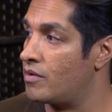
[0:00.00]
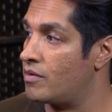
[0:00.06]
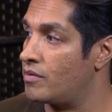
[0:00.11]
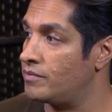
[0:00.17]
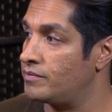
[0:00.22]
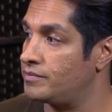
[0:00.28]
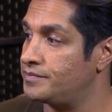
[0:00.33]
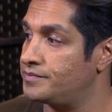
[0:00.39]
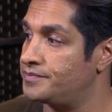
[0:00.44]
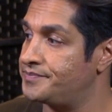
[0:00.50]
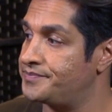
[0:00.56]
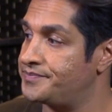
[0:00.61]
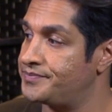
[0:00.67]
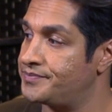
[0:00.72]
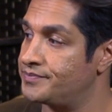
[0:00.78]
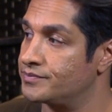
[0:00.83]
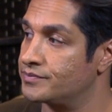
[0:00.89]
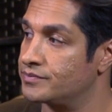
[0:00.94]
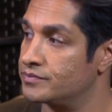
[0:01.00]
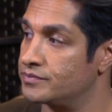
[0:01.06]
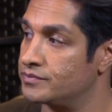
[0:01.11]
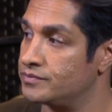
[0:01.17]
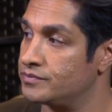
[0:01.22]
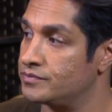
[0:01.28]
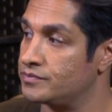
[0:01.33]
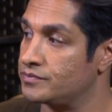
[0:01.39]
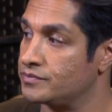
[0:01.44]

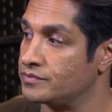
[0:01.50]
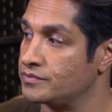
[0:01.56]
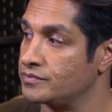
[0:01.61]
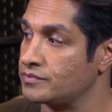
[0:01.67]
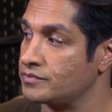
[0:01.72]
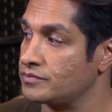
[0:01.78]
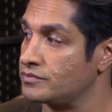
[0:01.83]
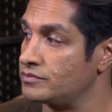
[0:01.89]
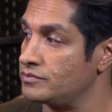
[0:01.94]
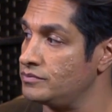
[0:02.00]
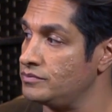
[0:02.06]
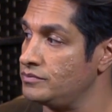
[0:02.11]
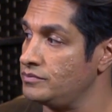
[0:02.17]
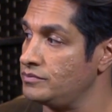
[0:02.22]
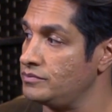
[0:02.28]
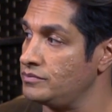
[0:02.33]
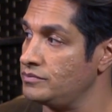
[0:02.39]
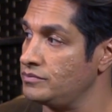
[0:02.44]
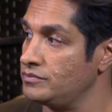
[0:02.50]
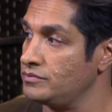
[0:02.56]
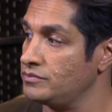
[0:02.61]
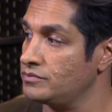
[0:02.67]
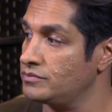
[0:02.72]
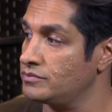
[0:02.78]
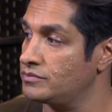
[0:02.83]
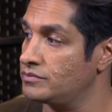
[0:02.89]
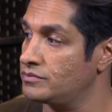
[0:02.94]

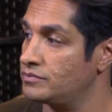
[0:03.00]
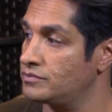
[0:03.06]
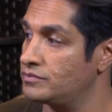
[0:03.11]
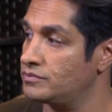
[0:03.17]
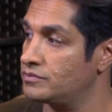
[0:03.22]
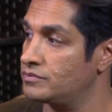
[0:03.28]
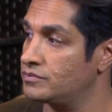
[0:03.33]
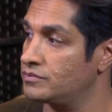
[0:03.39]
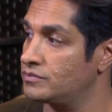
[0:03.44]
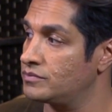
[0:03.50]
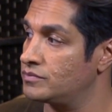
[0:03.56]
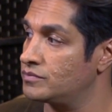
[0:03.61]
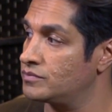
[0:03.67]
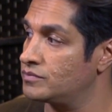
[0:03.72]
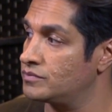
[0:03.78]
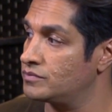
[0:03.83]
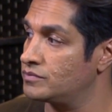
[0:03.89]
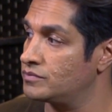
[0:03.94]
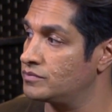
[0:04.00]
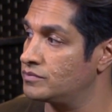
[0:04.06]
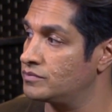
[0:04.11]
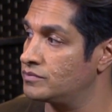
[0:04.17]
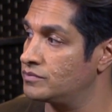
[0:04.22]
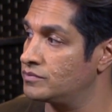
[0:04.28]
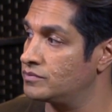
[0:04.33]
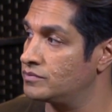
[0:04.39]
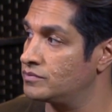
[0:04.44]

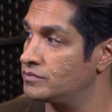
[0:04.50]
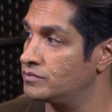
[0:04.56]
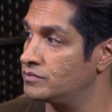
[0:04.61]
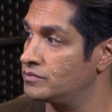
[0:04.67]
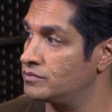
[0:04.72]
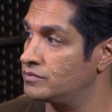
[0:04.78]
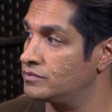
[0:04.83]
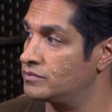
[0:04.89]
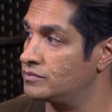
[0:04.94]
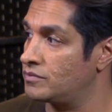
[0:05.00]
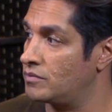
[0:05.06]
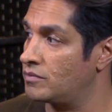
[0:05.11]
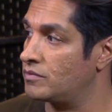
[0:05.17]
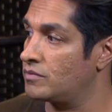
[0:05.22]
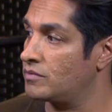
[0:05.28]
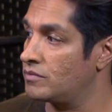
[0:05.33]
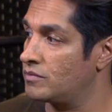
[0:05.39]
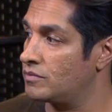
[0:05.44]
This person isn't speaking.